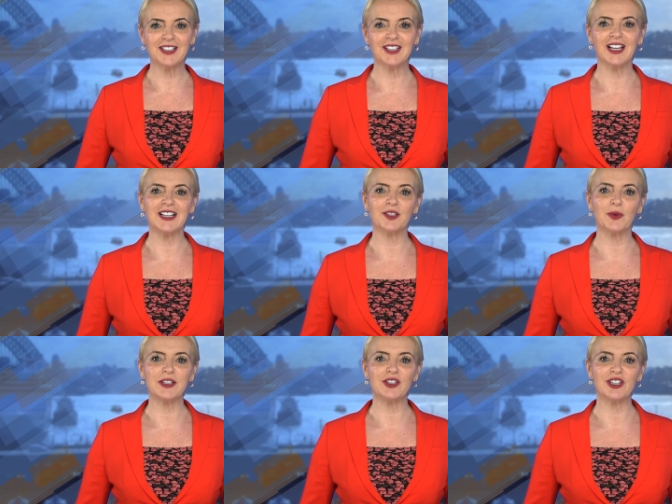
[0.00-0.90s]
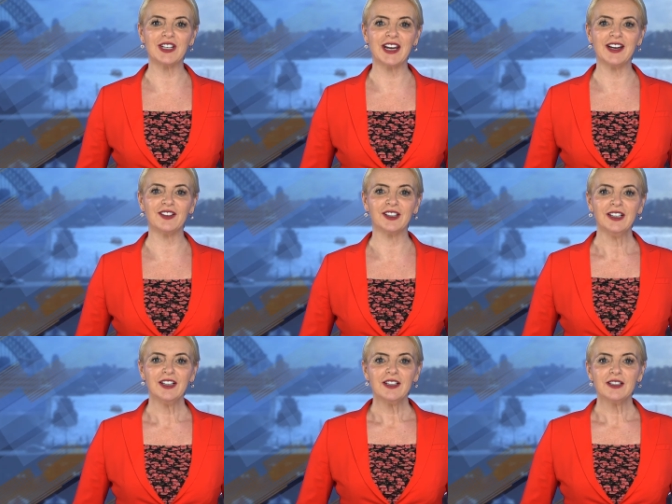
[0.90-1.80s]
To the last question now.
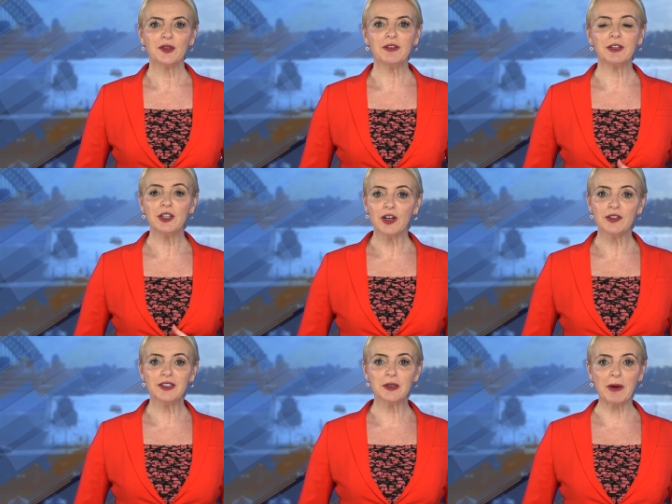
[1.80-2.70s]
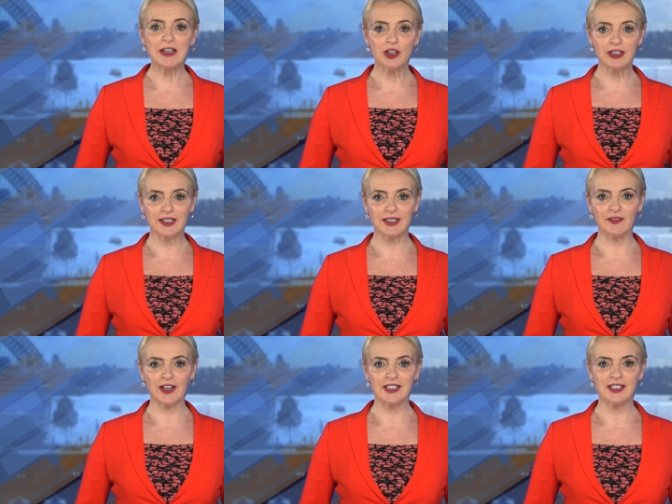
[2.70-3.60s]
So, if a non specialist
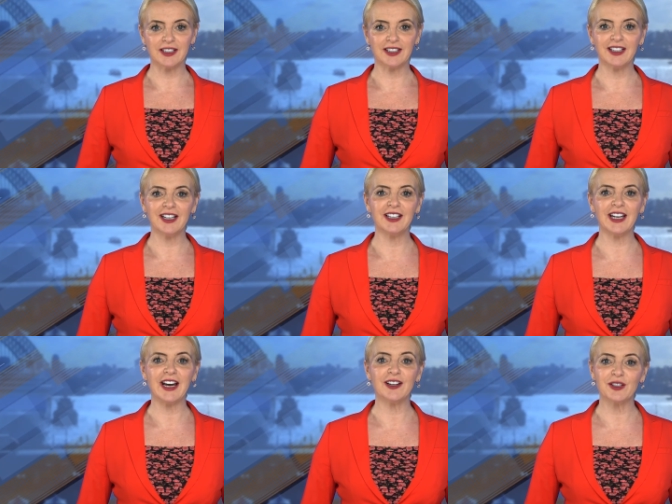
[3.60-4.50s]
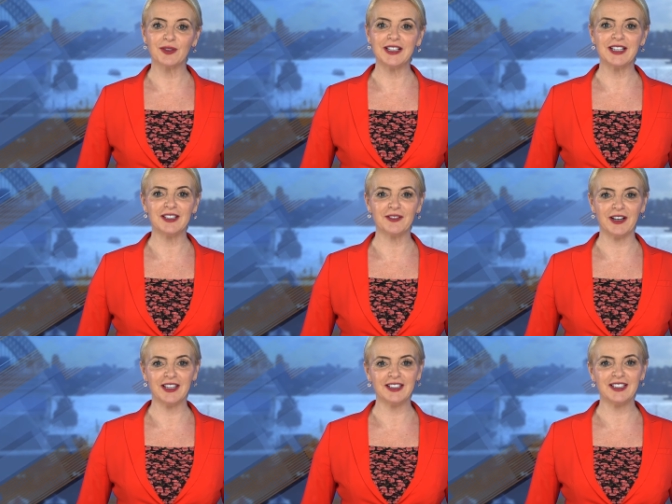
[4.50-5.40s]
investor can learn how to
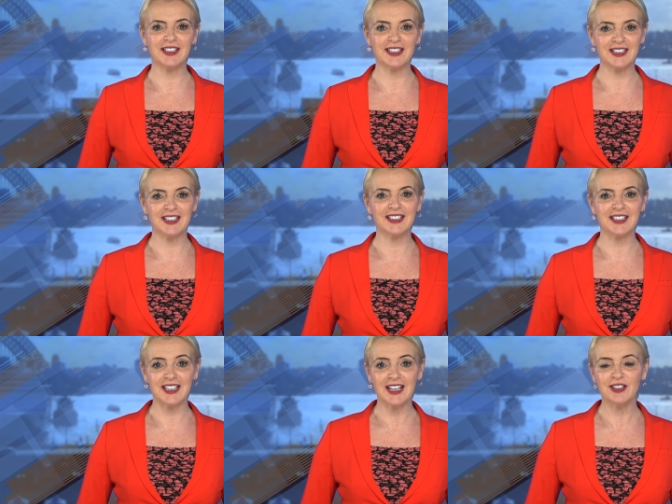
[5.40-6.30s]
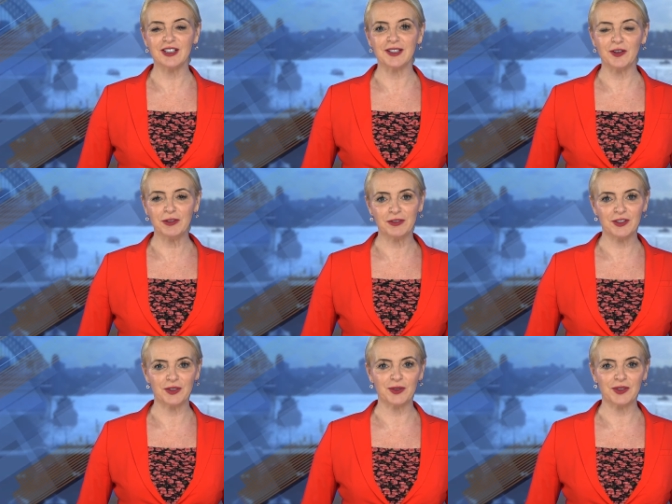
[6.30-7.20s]
identify these distinct stages of a
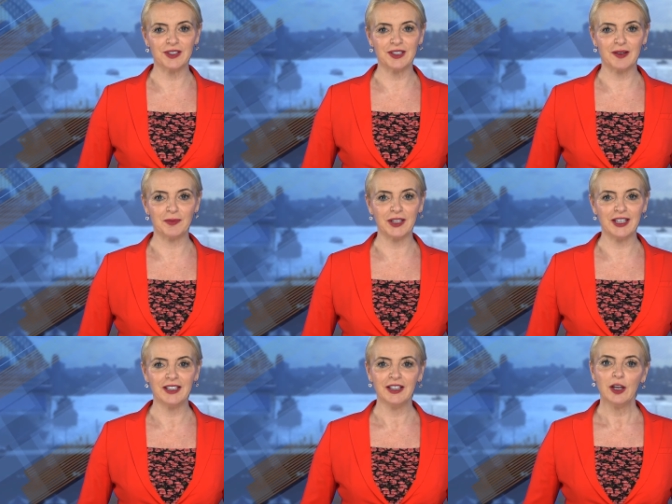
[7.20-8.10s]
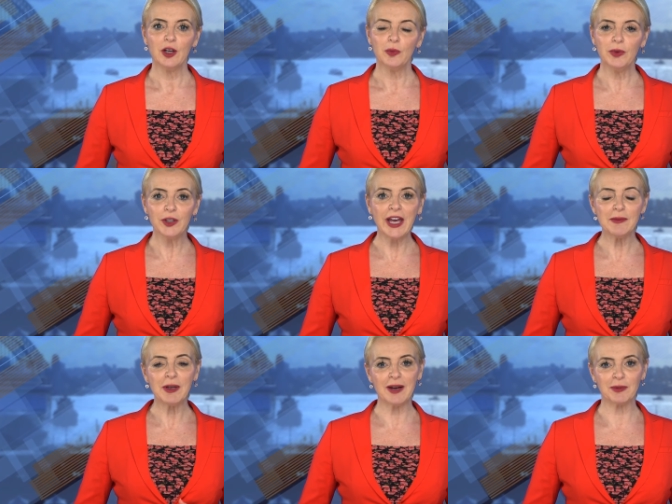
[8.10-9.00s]
resources company, will they
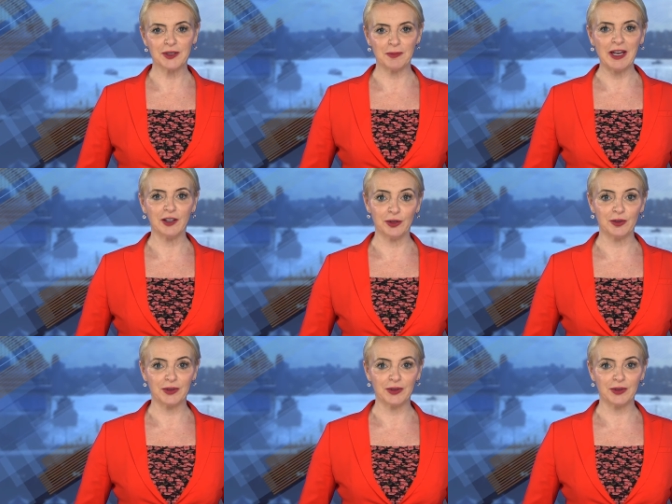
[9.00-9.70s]
be able to make good